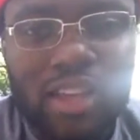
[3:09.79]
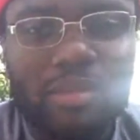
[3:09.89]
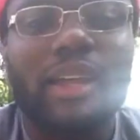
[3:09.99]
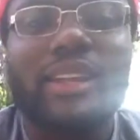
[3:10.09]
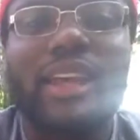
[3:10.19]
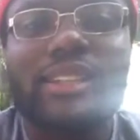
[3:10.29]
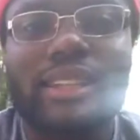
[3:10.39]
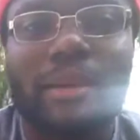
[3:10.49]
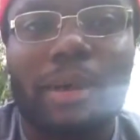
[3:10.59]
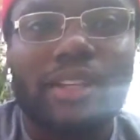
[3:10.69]
I'm like, yeah, I
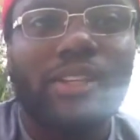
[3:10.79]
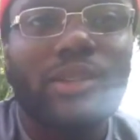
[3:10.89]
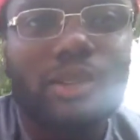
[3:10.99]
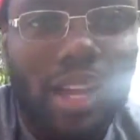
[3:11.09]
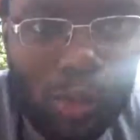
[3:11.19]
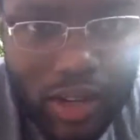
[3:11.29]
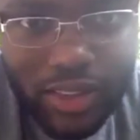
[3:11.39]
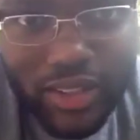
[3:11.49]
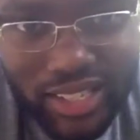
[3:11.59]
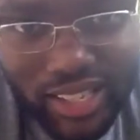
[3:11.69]
should get my shoes. I wear
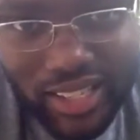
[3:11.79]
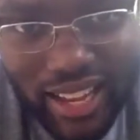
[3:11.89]
13.